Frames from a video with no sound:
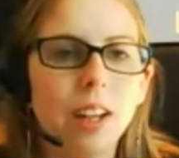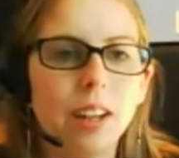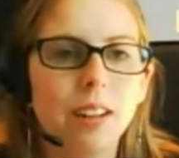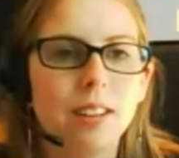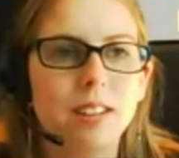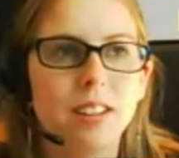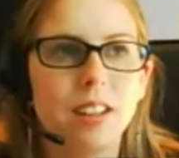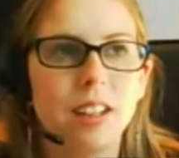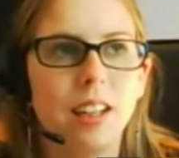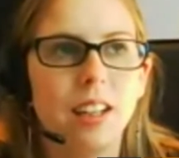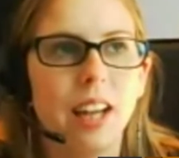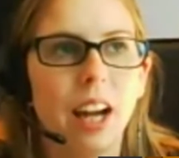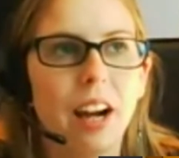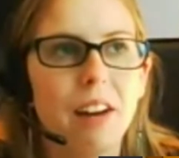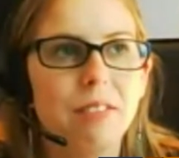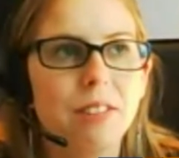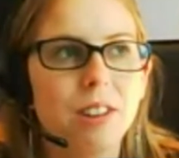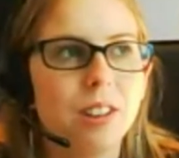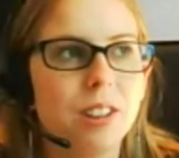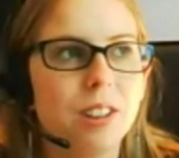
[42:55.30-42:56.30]
Cloud City.
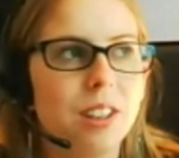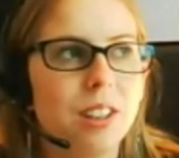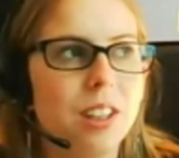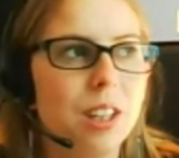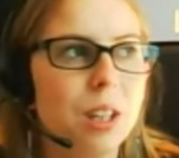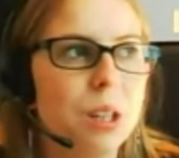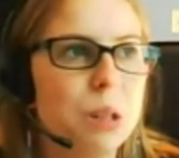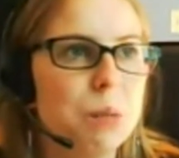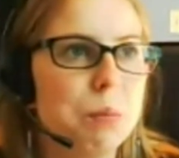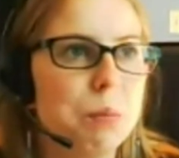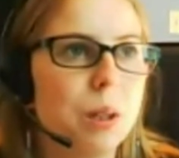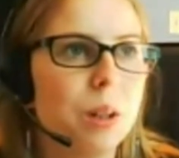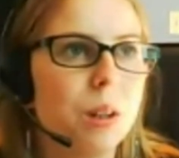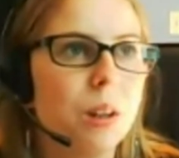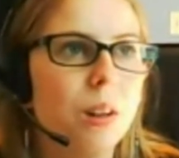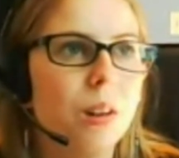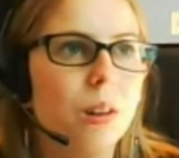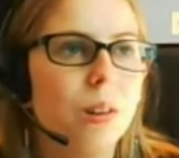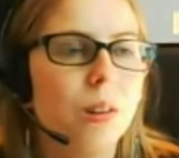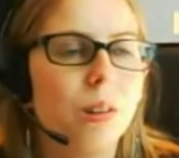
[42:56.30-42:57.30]
After the
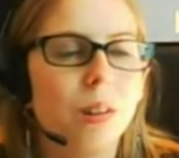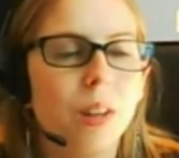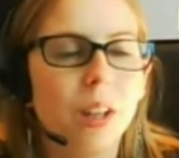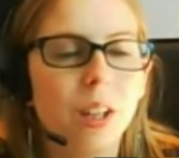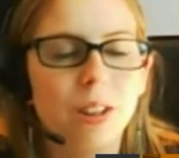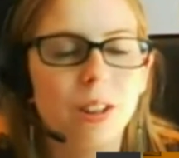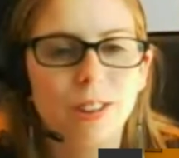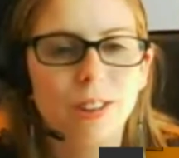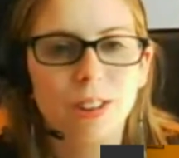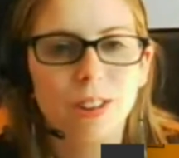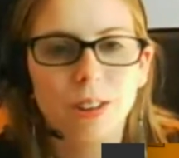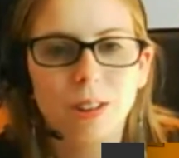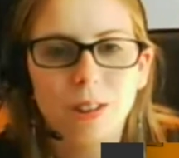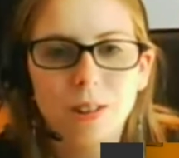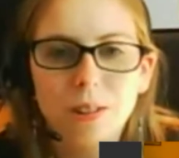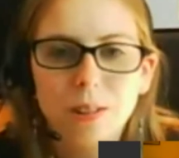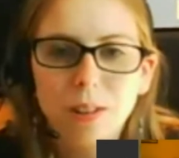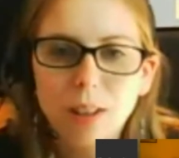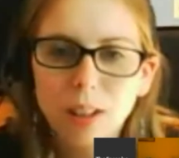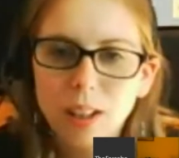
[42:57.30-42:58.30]
Imperial
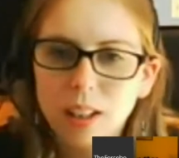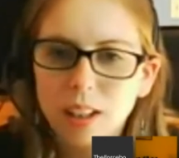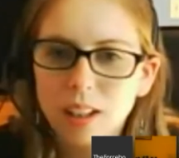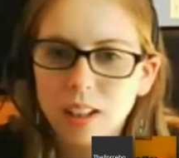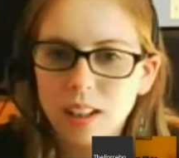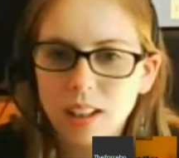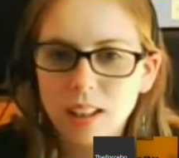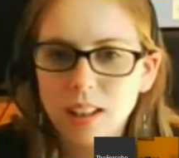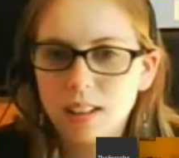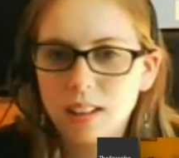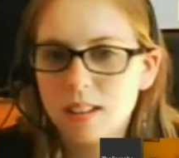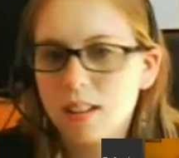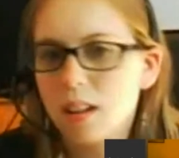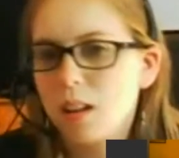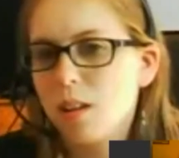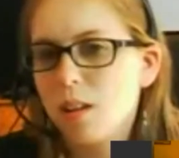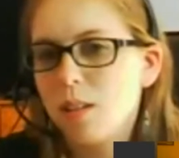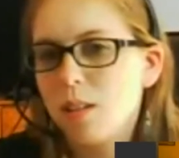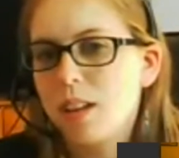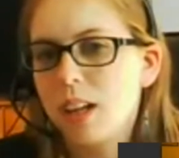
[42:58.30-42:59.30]
issue, he doesn't
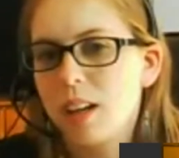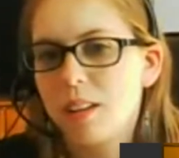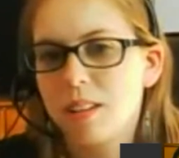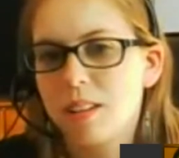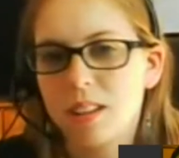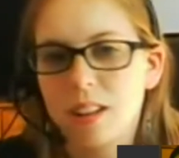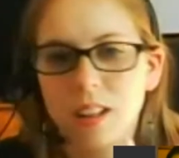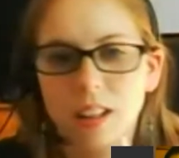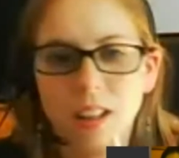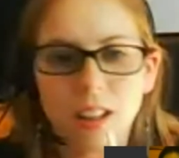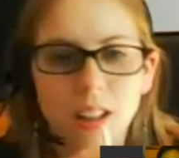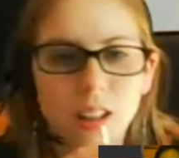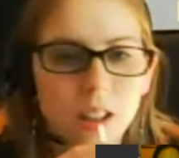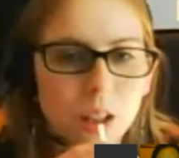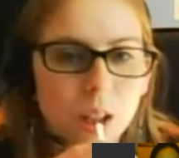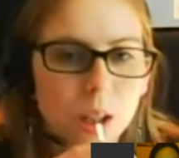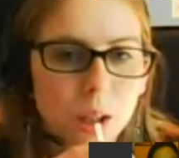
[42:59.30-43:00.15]
own Cloud City.